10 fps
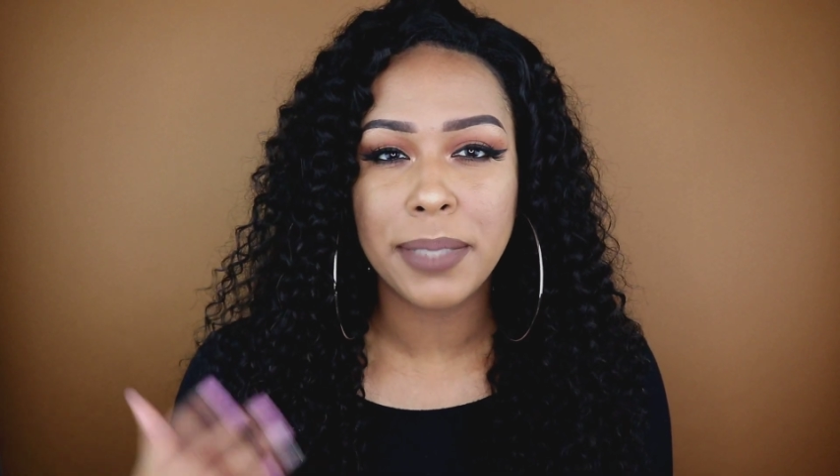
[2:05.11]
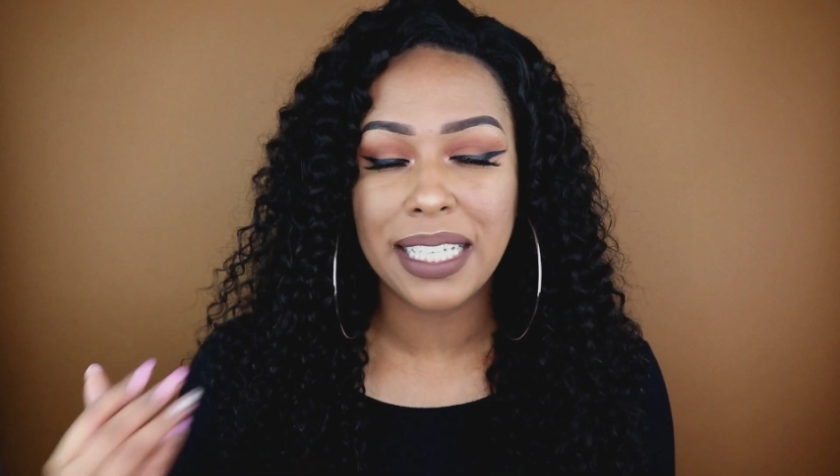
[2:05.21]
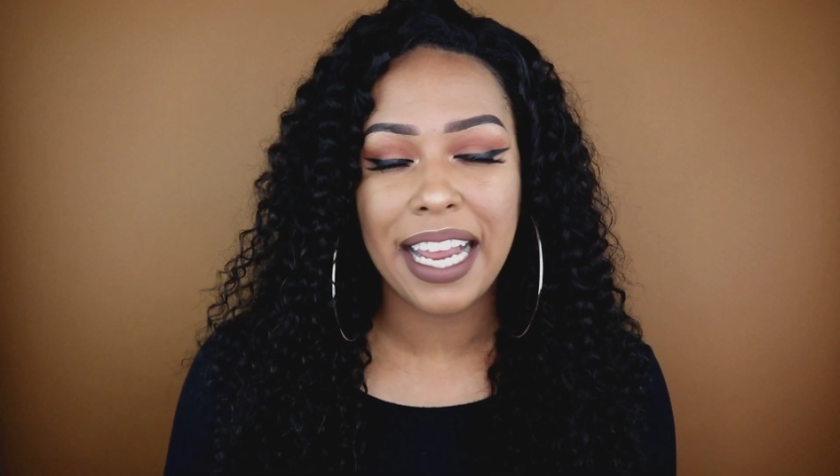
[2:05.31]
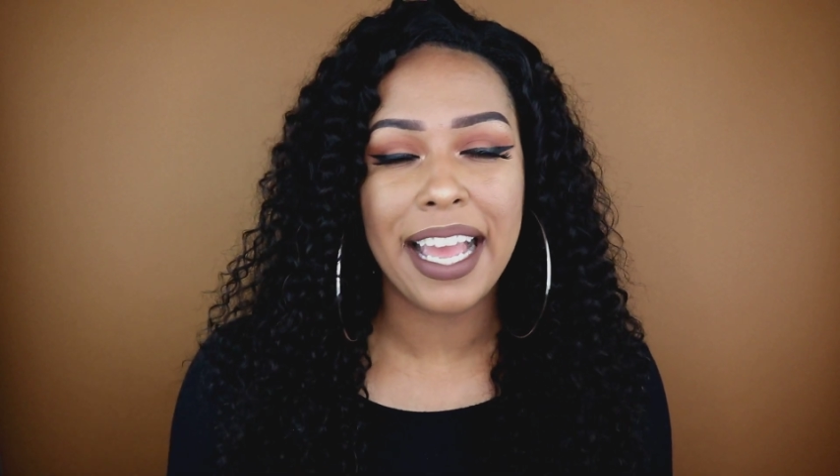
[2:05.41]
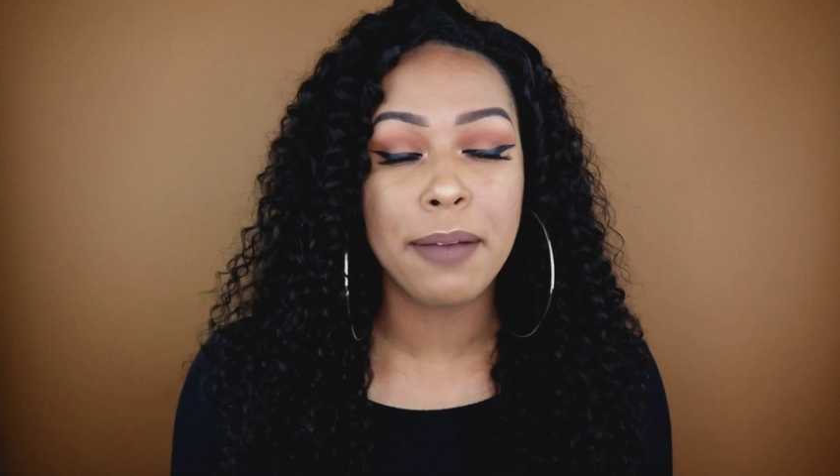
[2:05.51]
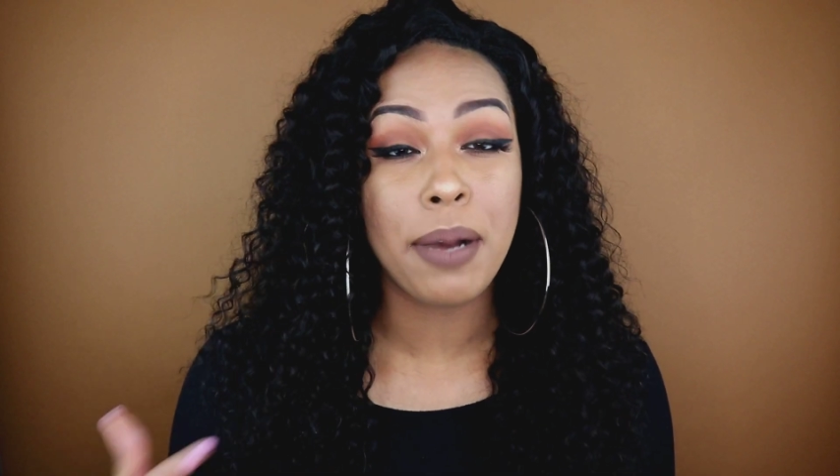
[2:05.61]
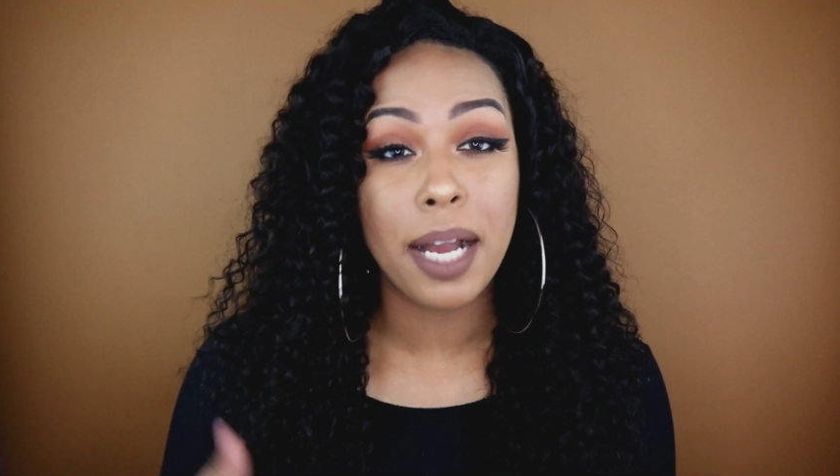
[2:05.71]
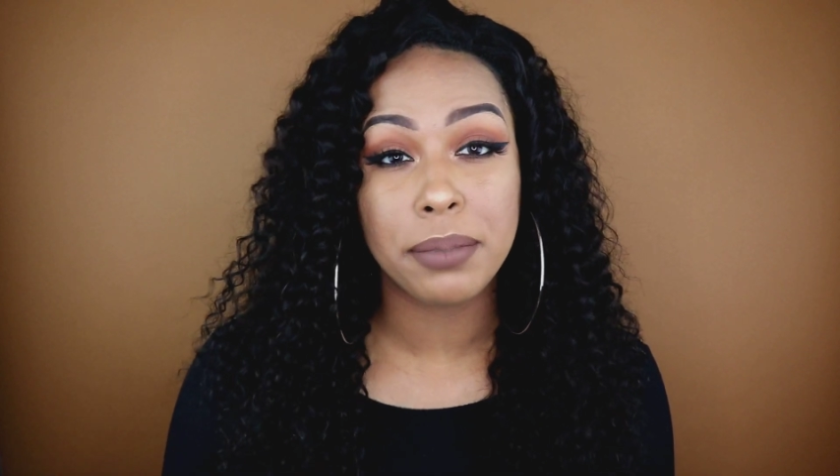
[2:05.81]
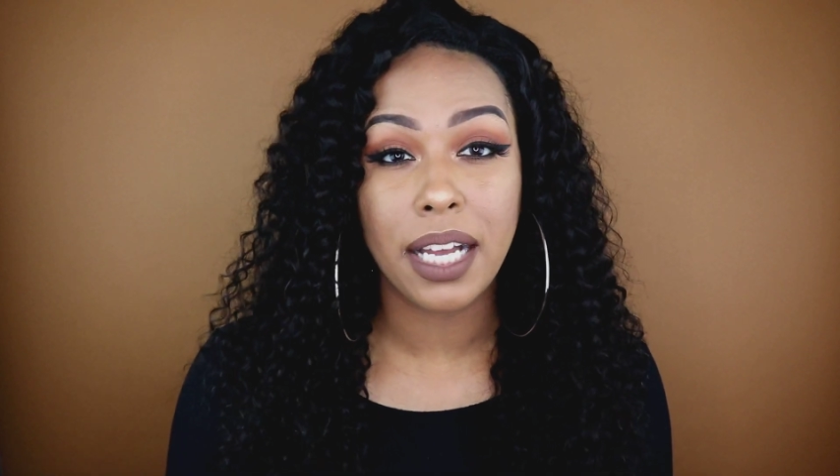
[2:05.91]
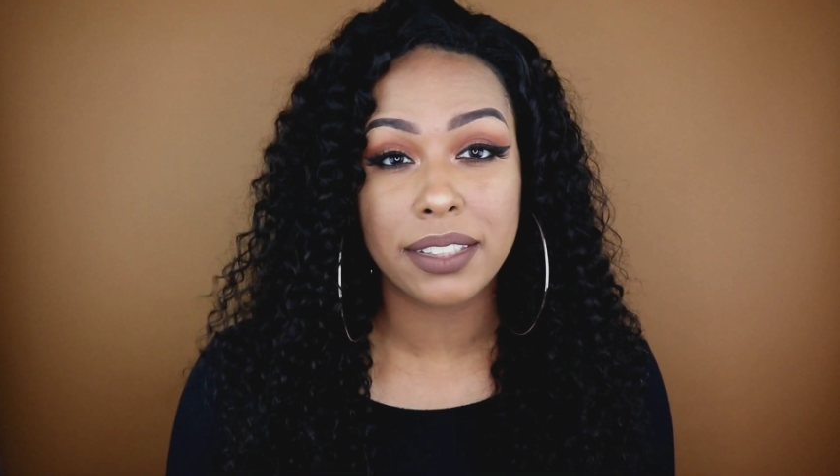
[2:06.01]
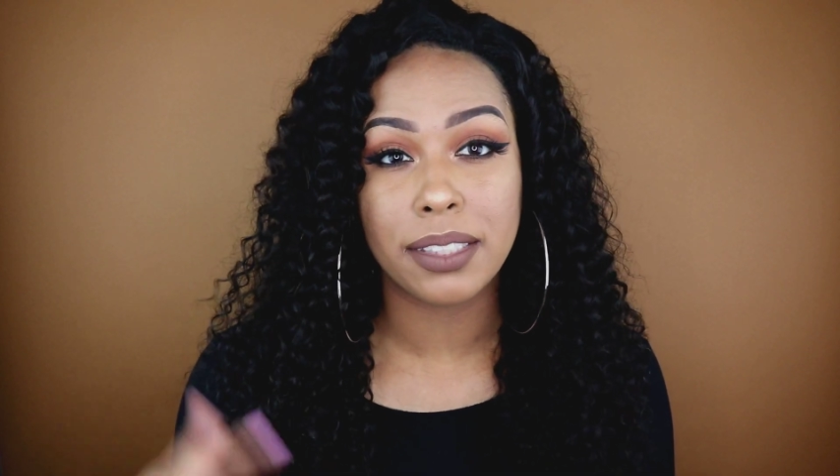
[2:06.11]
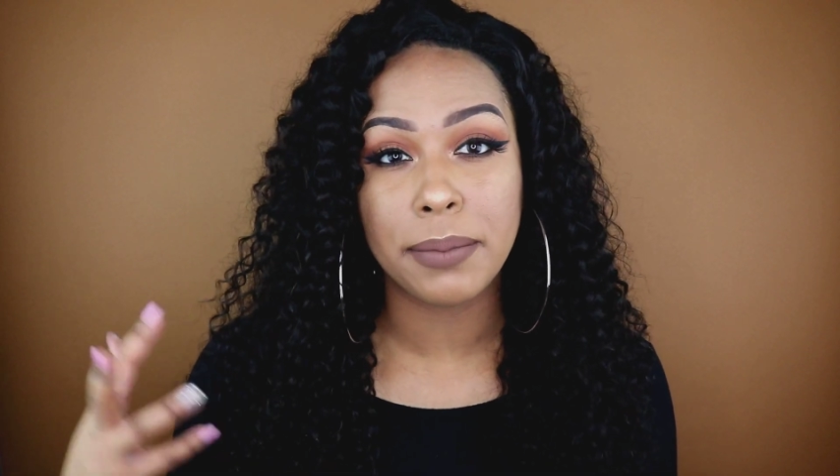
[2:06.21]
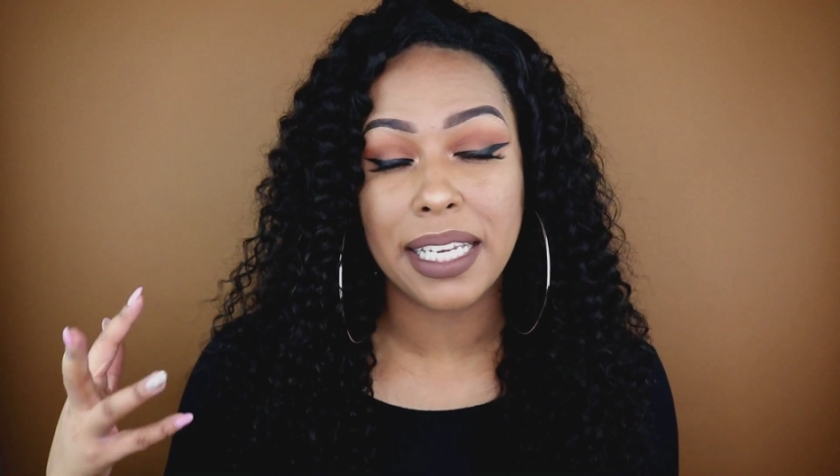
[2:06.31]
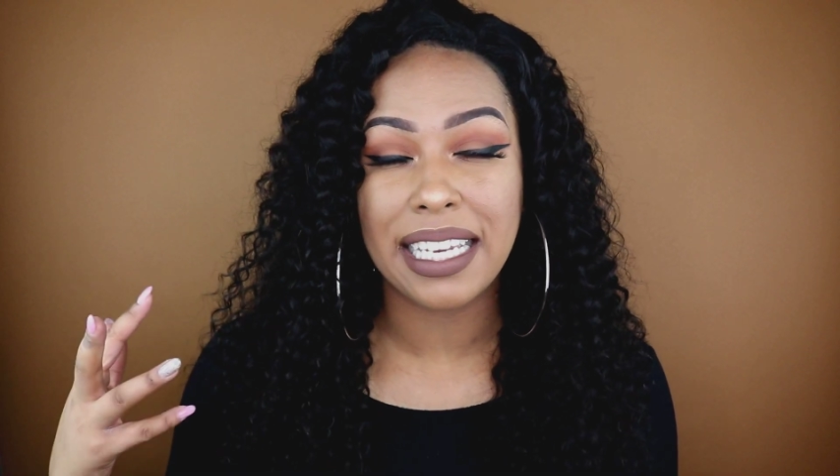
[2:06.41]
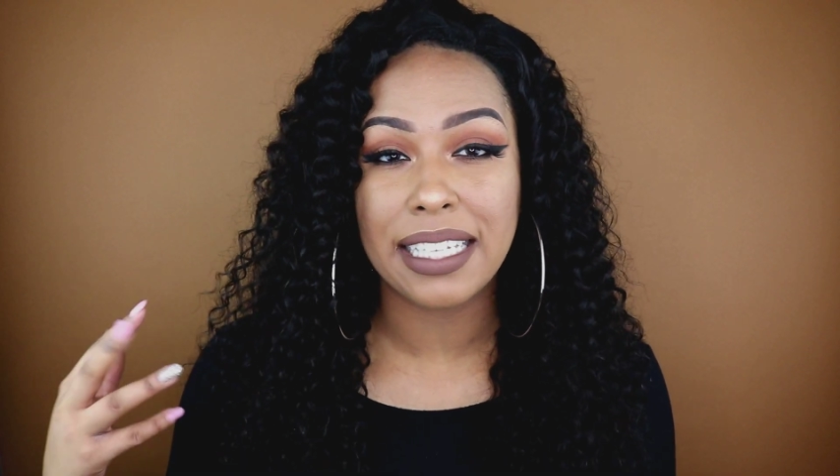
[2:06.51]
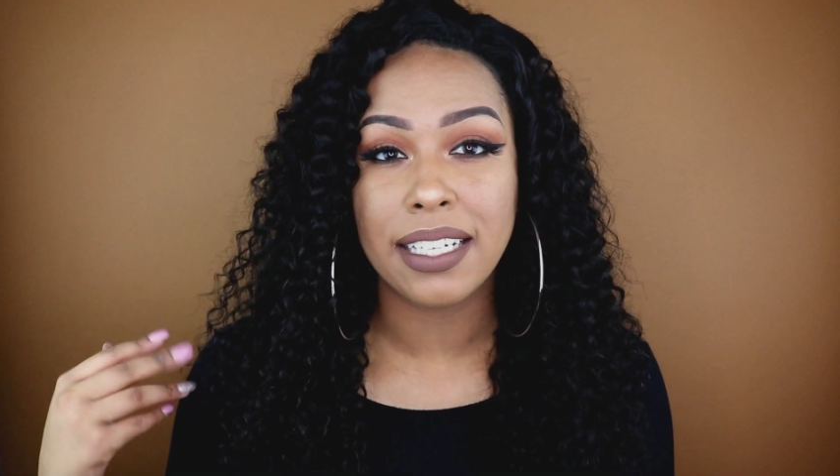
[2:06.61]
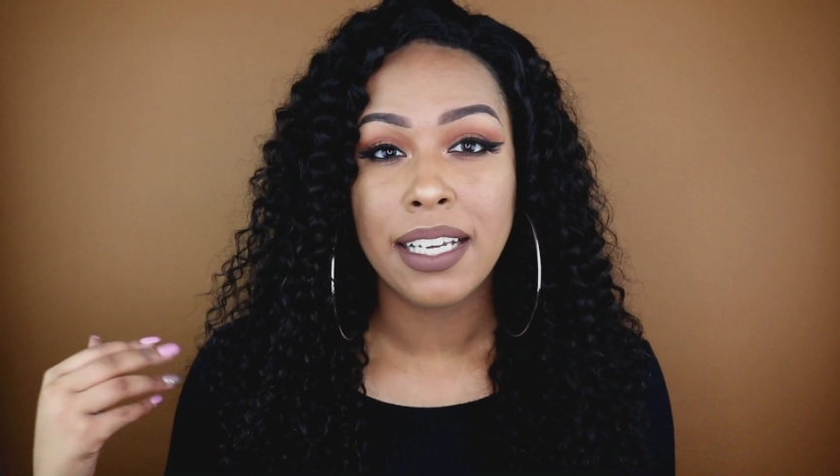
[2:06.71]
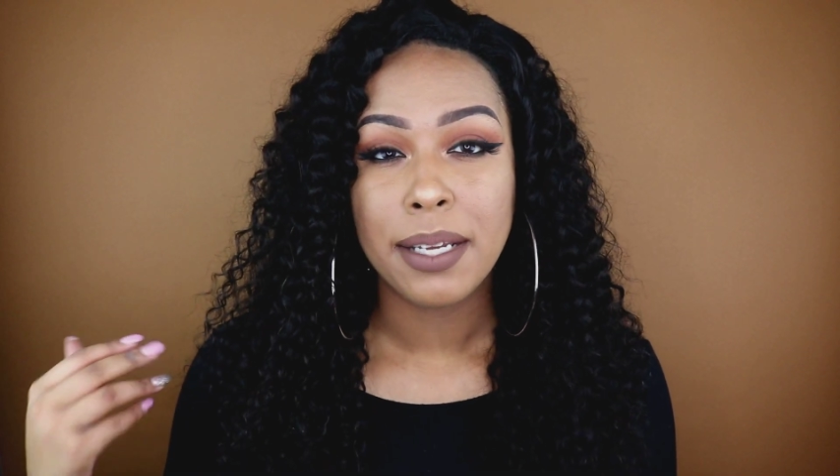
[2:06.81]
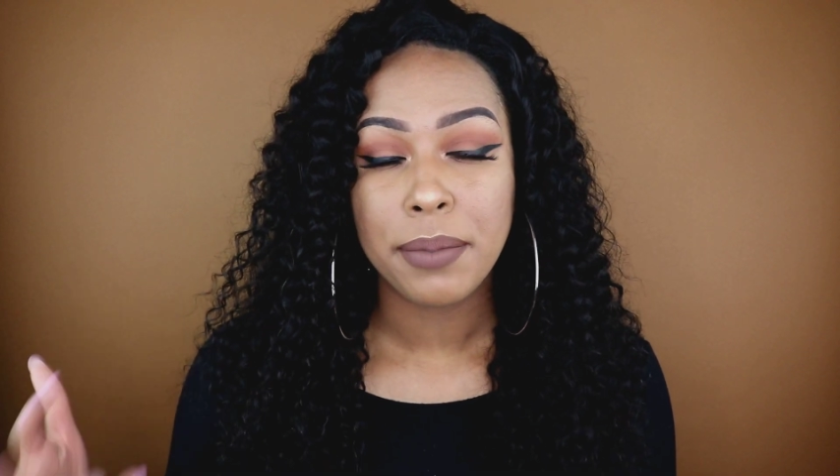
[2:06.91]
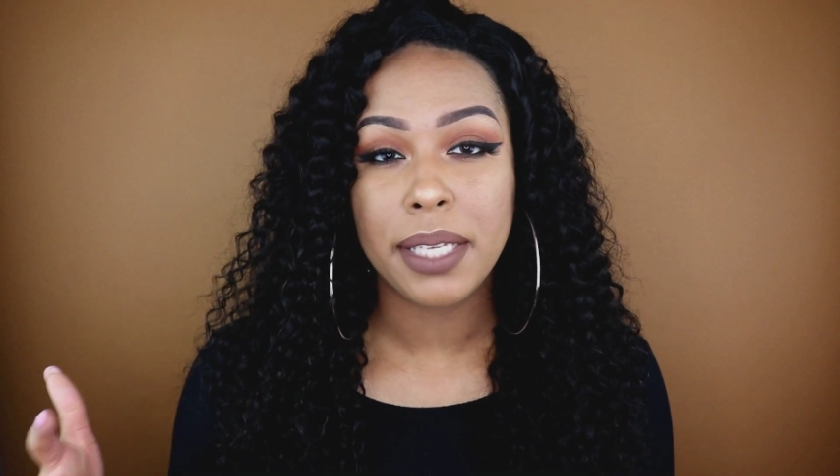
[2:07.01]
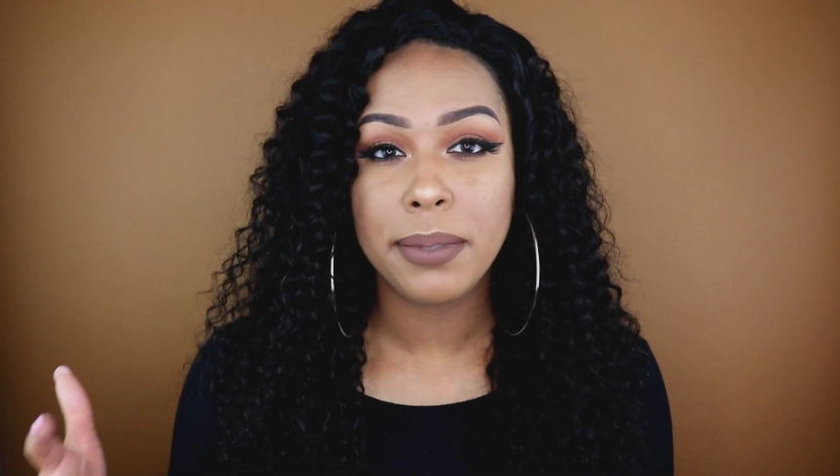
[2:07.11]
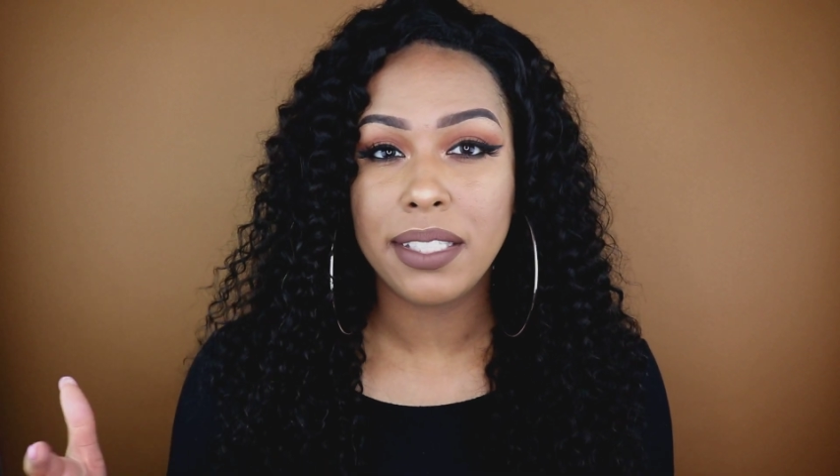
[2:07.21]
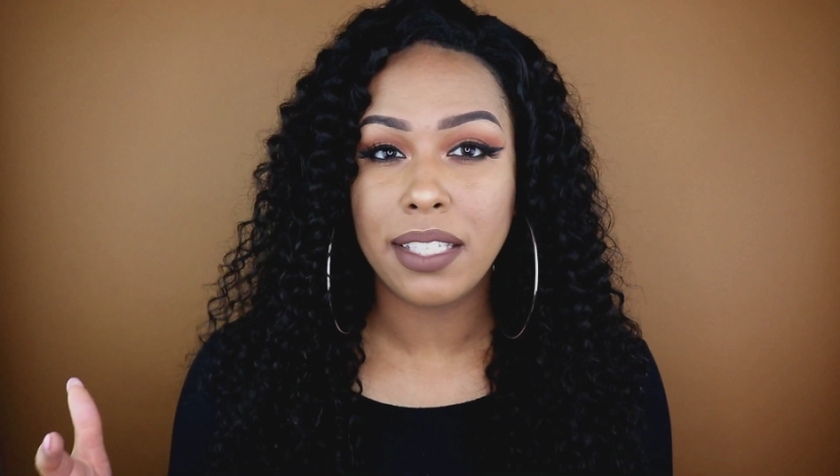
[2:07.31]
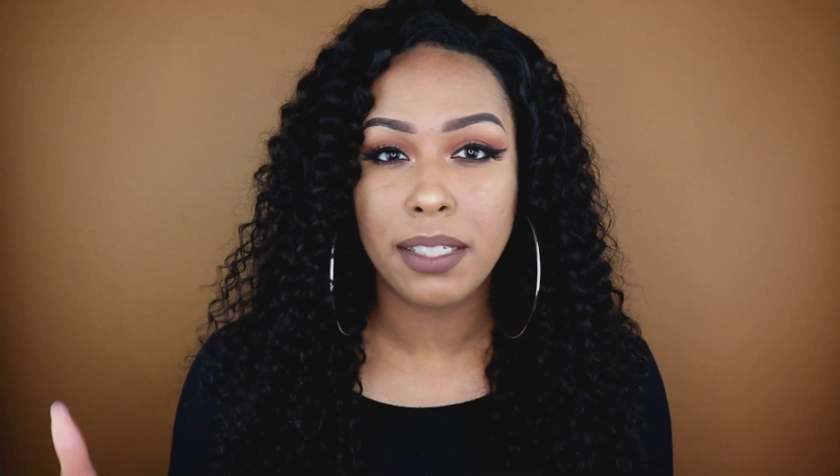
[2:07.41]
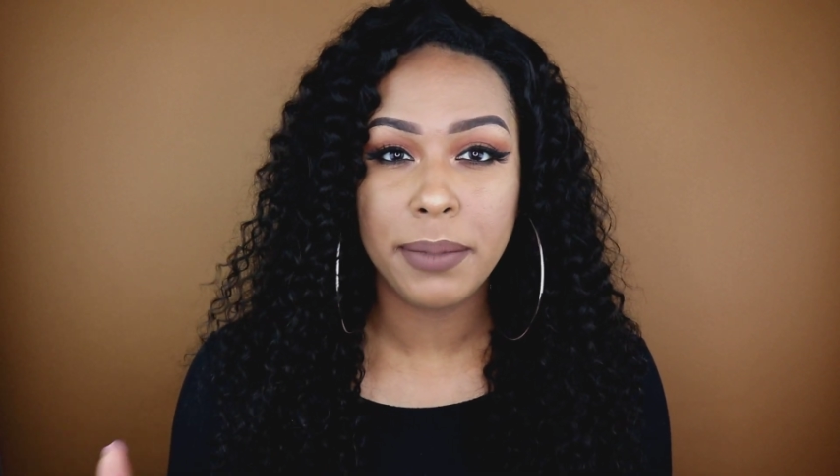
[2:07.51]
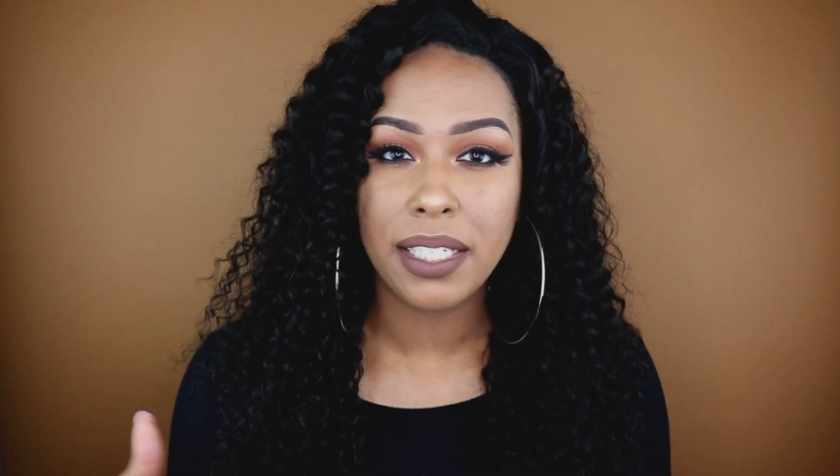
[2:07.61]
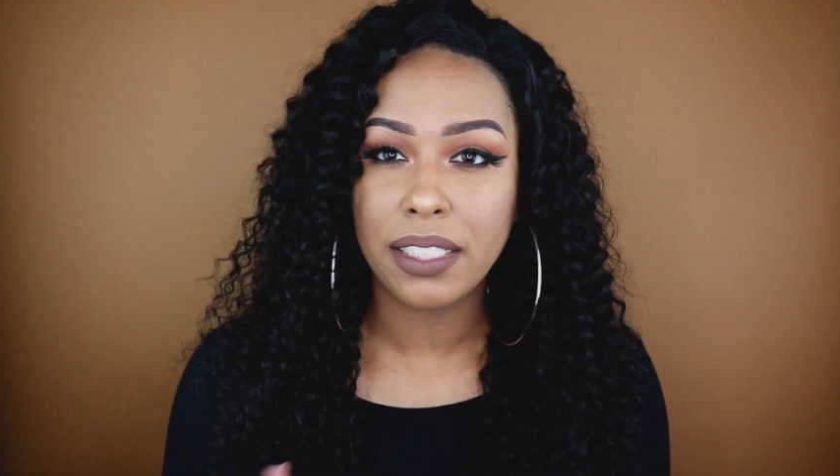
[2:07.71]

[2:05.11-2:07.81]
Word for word: and I had Pop Blossom and PB Cinnamon,